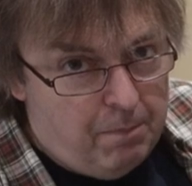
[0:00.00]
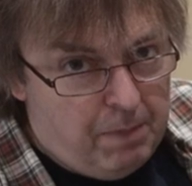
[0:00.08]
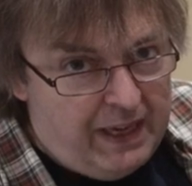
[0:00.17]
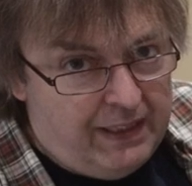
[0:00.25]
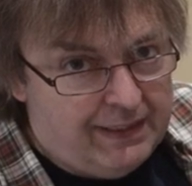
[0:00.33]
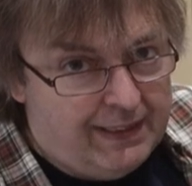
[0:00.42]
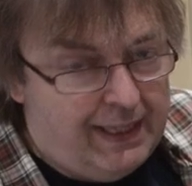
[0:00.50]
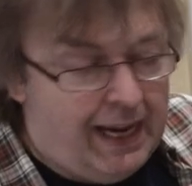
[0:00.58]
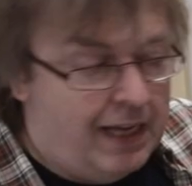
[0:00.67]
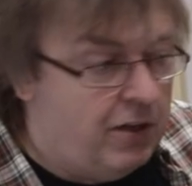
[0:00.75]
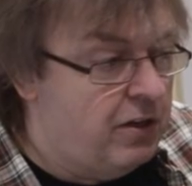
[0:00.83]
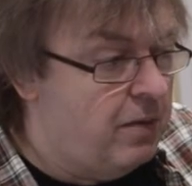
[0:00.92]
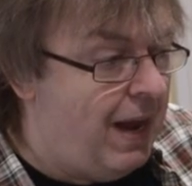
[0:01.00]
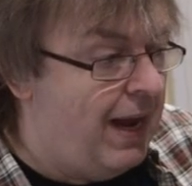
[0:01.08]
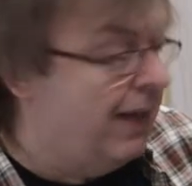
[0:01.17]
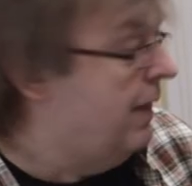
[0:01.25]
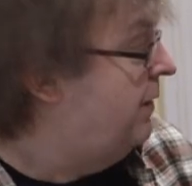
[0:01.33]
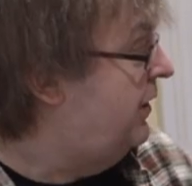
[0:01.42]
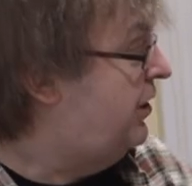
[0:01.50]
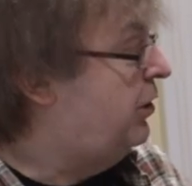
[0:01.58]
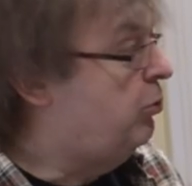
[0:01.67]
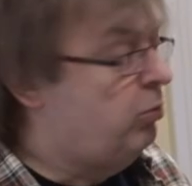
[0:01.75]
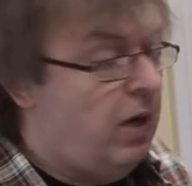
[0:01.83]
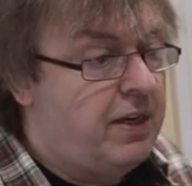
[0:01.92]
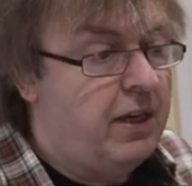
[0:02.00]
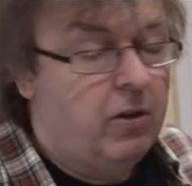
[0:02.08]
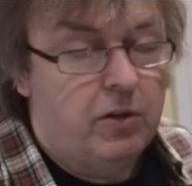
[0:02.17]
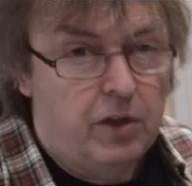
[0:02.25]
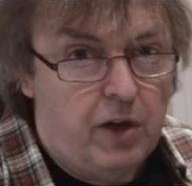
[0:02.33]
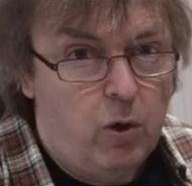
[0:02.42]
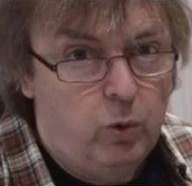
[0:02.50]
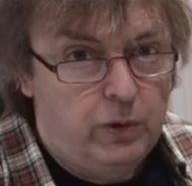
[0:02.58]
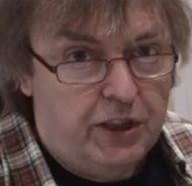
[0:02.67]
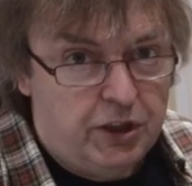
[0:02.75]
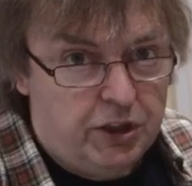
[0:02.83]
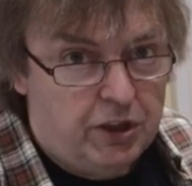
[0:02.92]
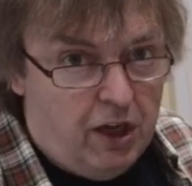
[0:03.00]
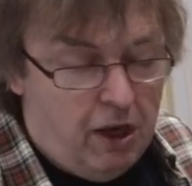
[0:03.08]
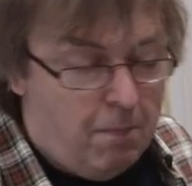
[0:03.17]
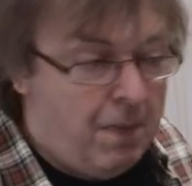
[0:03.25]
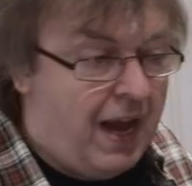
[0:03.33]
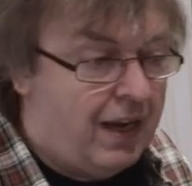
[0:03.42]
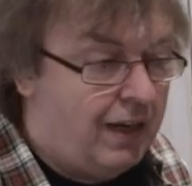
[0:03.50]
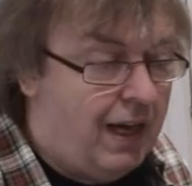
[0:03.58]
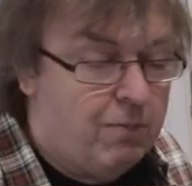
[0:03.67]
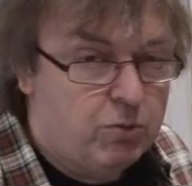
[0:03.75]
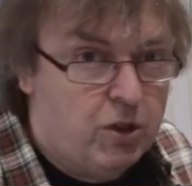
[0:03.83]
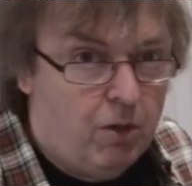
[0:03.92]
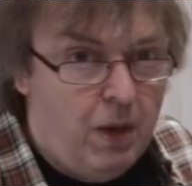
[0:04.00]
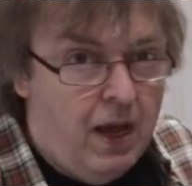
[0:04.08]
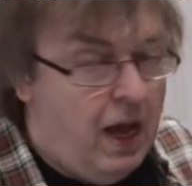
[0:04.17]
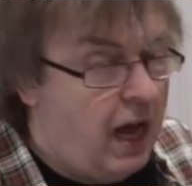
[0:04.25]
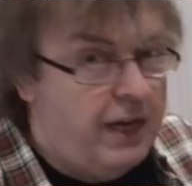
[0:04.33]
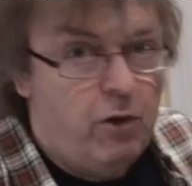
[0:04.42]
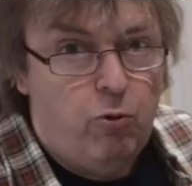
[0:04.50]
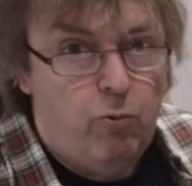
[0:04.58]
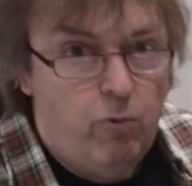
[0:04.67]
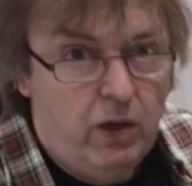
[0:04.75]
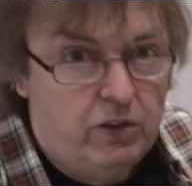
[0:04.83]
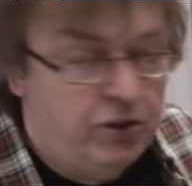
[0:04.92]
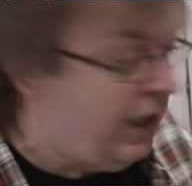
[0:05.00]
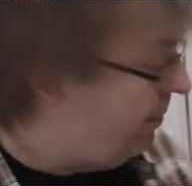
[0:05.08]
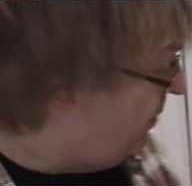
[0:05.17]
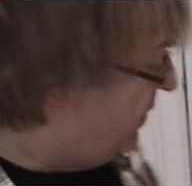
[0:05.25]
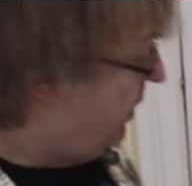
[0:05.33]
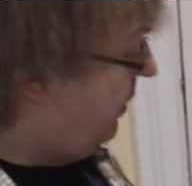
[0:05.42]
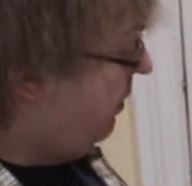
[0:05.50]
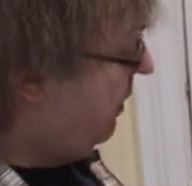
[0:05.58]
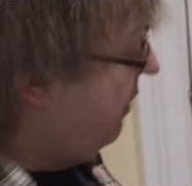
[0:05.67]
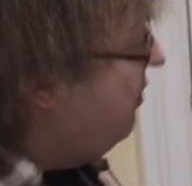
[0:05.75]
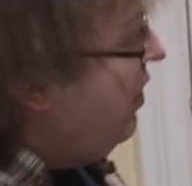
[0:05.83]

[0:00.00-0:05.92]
a PC and on a Mac. This is running on an oldish Mac laptop and it runs absolutely